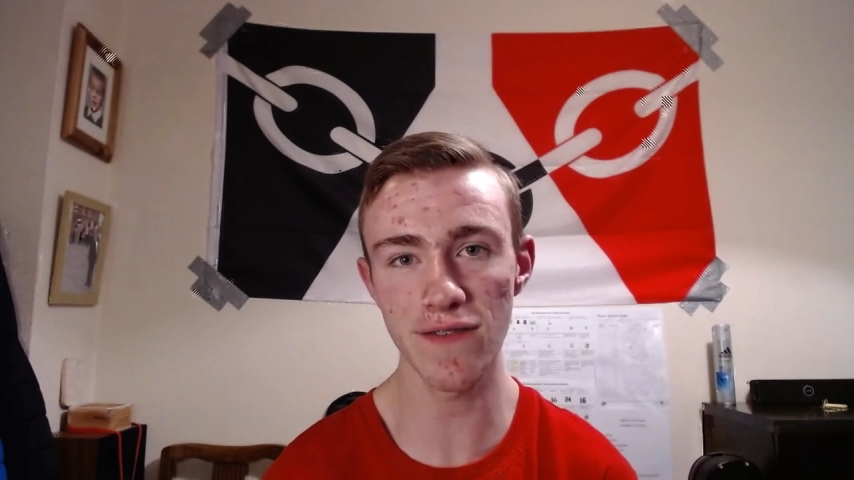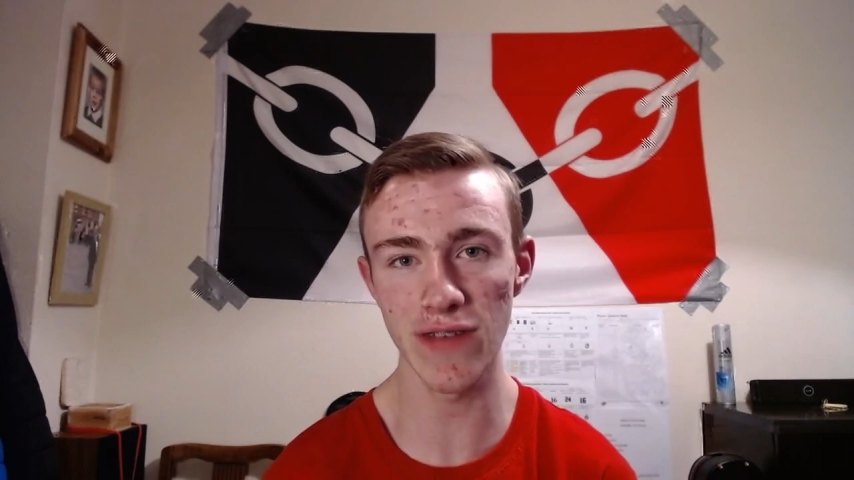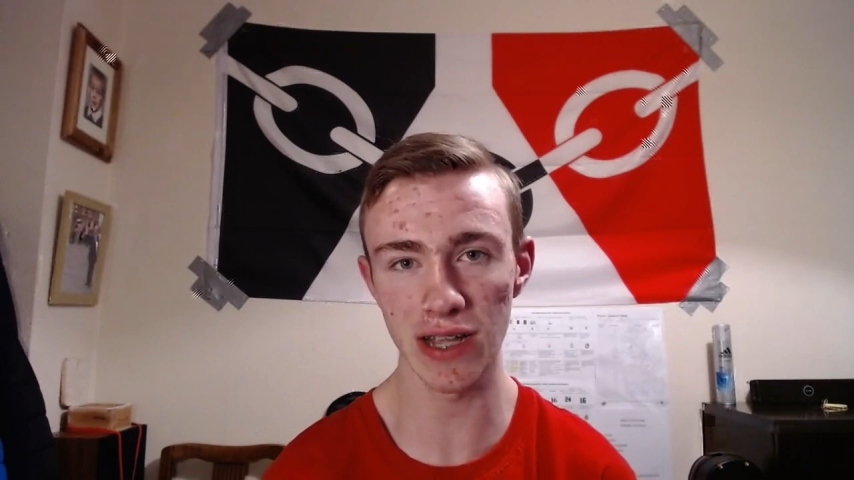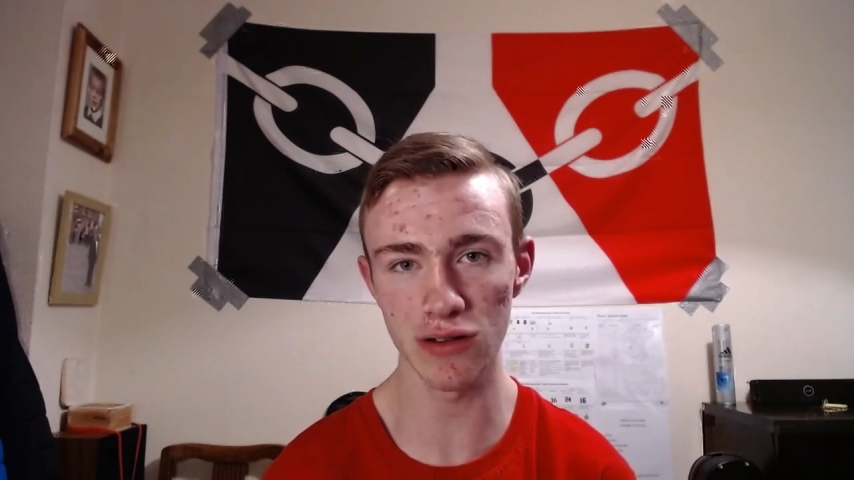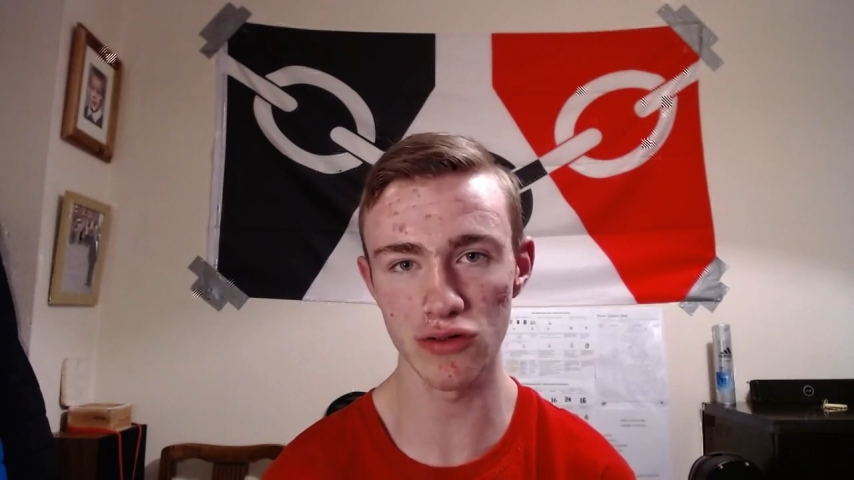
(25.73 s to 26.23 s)

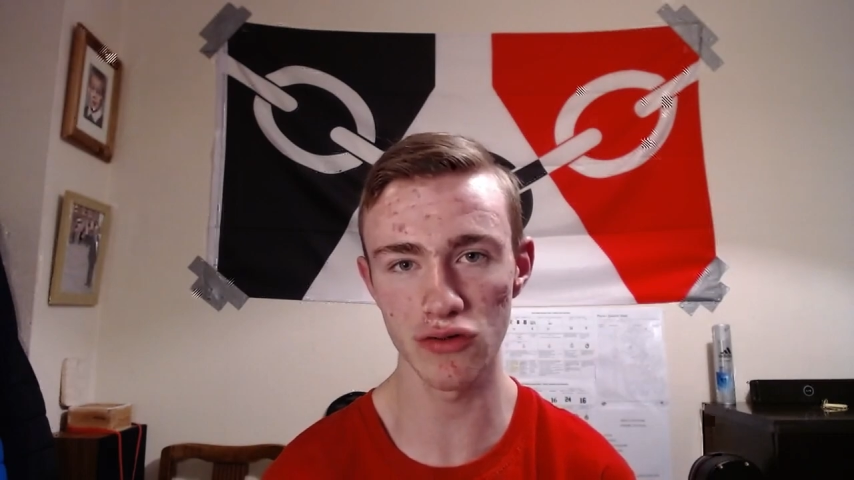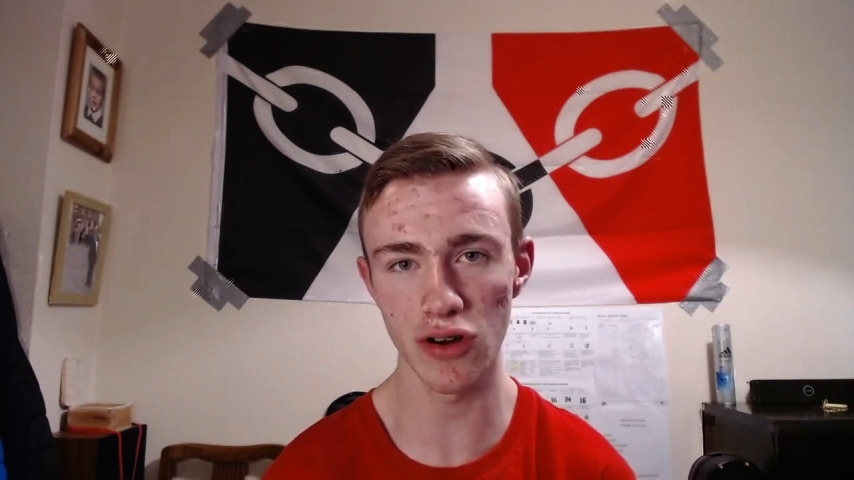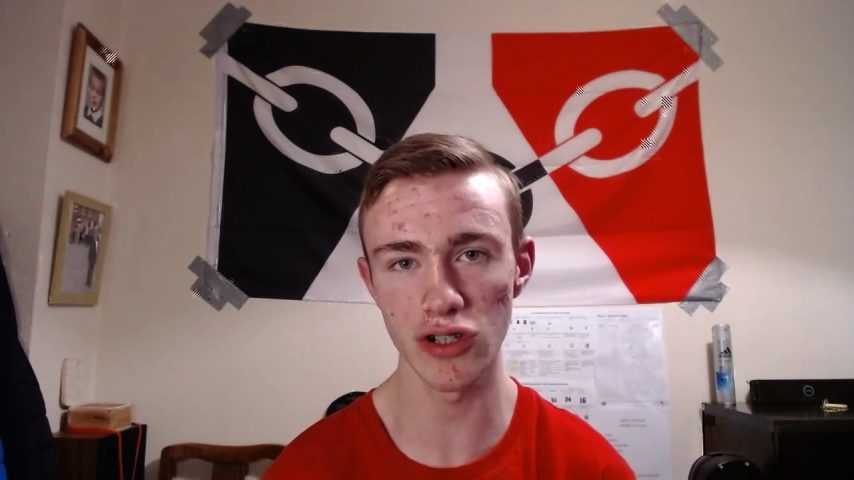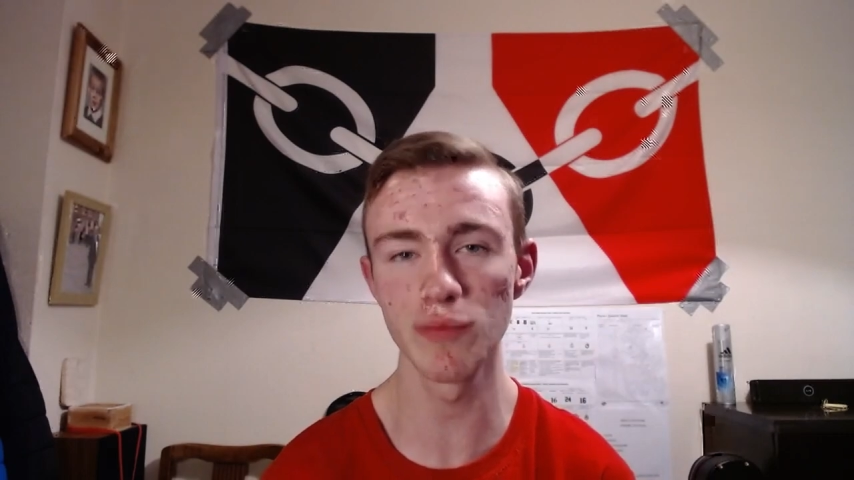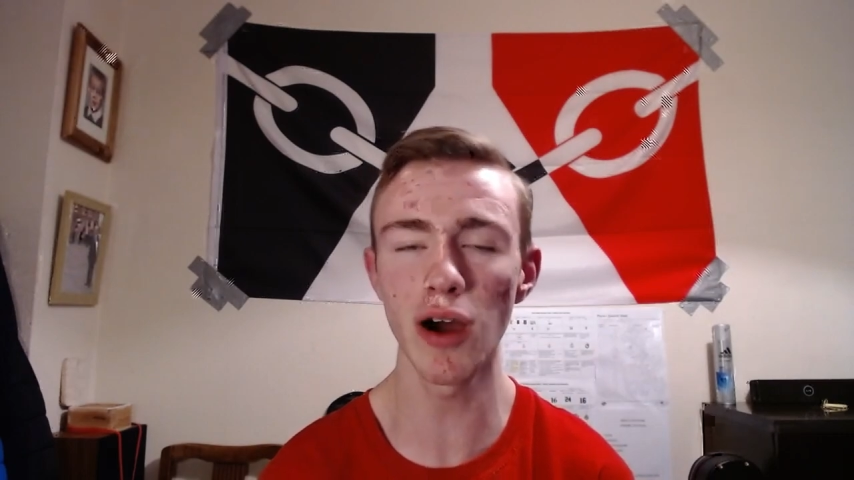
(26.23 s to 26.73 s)
fingers
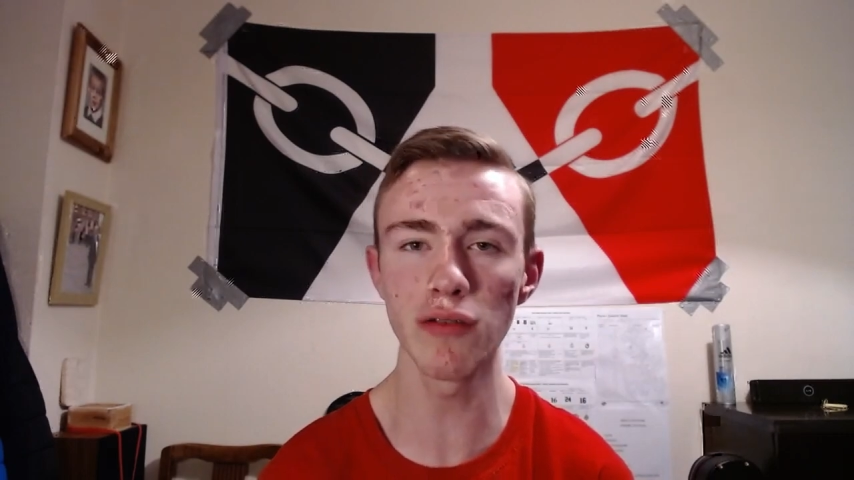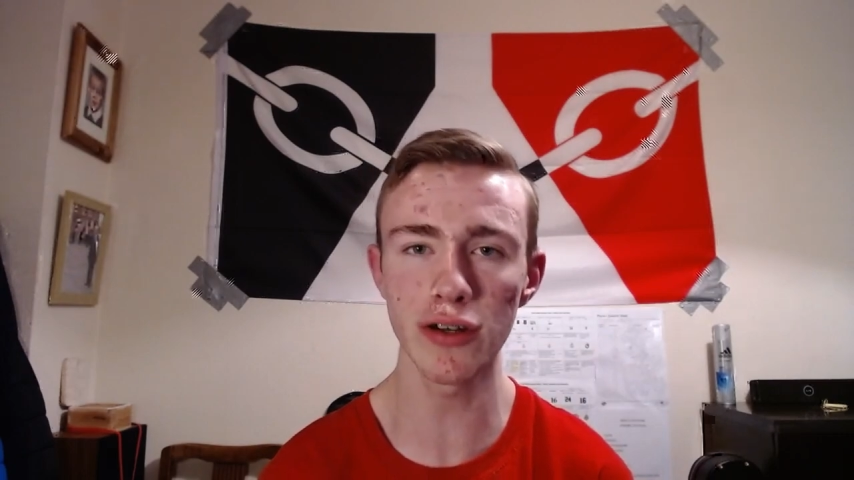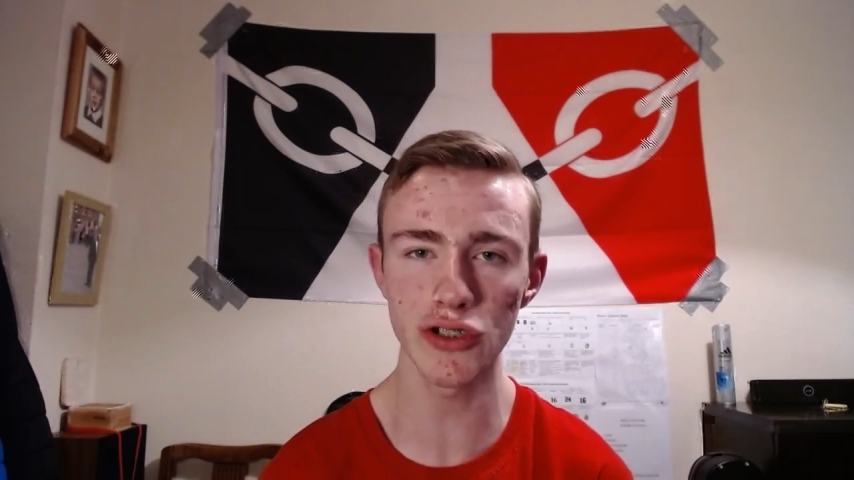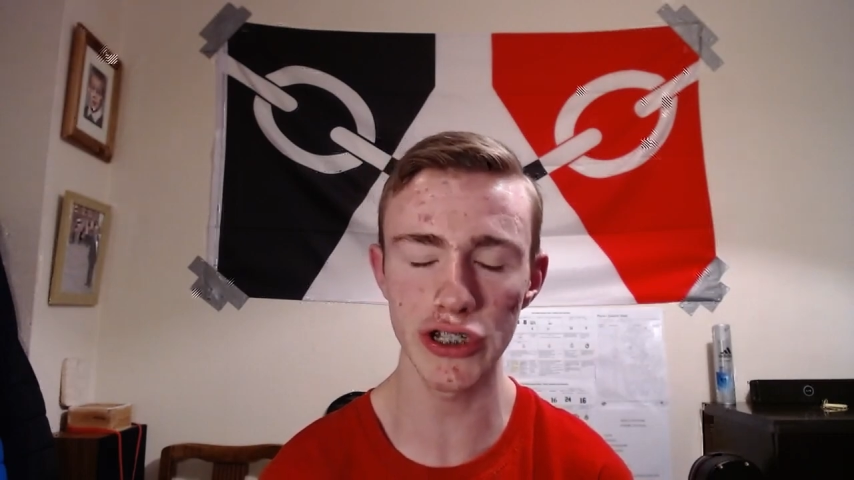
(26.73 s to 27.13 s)
crossed, barring on